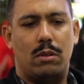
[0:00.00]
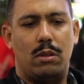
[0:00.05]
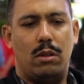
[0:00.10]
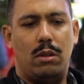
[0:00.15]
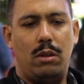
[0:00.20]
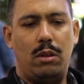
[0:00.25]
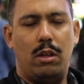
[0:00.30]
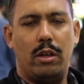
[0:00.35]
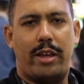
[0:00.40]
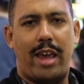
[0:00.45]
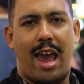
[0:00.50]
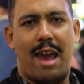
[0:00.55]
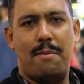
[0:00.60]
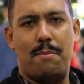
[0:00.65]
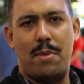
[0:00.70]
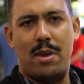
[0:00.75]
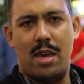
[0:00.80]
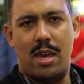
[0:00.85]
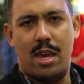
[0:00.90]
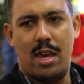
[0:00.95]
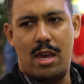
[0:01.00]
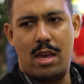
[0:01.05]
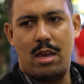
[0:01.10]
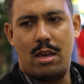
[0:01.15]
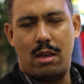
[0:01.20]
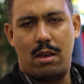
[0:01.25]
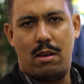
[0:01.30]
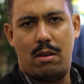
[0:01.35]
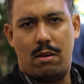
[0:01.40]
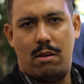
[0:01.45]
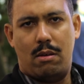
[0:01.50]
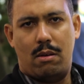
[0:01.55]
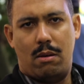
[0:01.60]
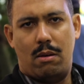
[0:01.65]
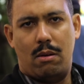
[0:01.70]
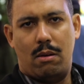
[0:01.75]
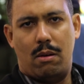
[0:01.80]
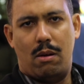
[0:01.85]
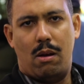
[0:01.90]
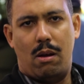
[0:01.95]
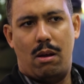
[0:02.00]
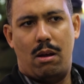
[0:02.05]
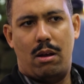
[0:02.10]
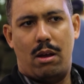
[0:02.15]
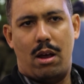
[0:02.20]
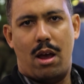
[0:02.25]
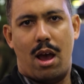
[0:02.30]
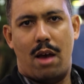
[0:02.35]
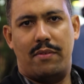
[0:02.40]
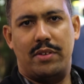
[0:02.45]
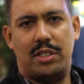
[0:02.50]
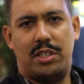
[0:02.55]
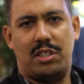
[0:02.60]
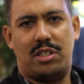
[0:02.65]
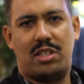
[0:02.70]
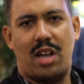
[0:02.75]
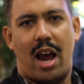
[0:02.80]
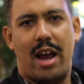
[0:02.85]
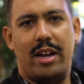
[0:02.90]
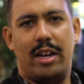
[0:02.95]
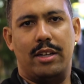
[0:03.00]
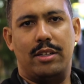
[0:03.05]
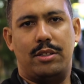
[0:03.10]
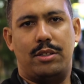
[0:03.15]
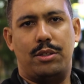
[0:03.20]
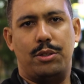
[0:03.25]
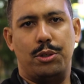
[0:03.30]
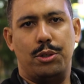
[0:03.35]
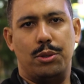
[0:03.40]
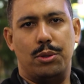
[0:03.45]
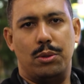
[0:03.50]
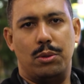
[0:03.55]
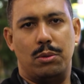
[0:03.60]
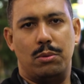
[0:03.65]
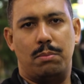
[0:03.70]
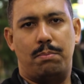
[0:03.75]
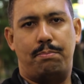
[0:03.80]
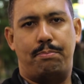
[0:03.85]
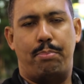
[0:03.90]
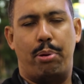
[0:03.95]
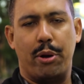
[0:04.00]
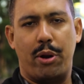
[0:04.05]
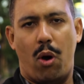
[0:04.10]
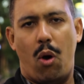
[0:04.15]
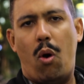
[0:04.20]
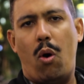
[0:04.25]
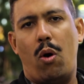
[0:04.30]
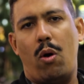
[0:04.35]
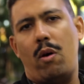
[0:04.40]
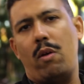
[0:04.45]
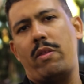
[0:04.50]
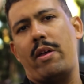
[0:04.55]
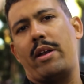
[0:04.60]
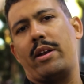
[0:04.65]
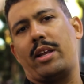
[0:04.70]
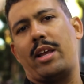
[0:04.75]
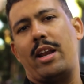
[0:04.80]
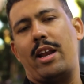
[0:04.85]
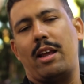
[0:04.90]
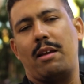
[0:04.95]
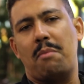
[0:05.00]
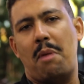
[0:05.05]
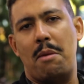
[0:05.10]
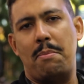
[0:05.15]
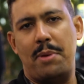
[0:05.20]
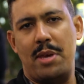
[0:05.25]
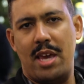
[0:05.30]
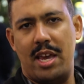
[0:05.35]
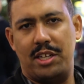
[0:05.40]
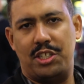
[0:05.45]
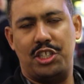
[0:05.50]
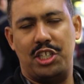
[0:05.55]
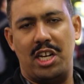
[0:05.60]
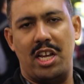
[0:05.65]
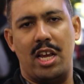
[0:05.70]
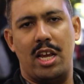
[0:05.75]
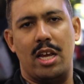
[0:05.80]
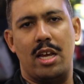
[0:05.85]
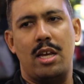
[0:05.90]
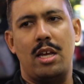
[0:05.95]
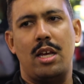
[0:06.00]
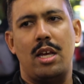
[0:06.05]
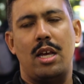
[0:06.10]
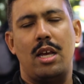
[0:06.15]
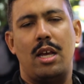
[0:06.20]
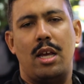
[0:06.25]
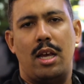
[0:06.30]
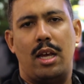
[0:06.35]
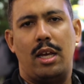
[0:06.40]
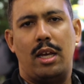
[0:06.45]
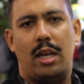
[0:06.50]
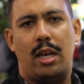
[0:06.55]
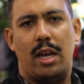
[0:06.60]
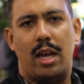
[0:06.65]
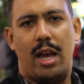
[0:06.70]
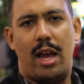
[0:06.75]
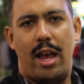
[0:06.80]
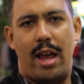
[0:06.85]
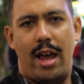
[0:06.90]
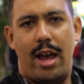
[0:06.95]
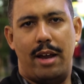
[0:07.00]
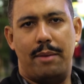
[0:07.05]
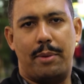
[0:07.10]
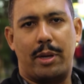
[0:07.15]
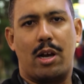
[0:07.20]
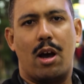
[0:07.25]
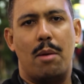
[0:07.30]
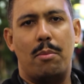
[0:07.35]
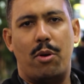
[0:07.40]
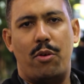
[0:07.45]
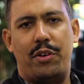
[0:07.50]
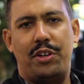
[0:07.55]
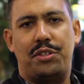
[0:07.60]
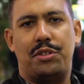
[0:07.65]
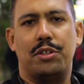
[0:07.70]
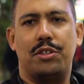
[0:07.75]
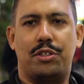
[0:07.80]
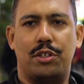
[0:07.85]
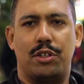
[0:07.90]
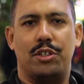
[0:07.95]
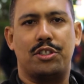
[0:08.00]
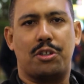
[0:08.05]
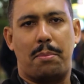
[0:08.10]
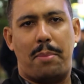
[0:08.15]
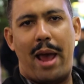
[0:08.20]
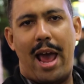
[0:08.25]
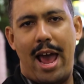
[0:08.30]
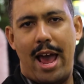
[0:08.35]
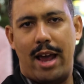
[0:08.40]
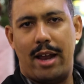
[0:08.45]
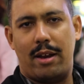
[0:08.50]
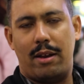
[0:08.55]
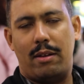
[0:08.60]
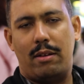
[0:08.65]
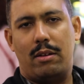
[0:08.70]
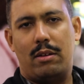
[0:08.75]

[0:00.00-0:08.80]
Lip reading: look at me having decided to put a hold on getting my PhD and become a researcher in Japan,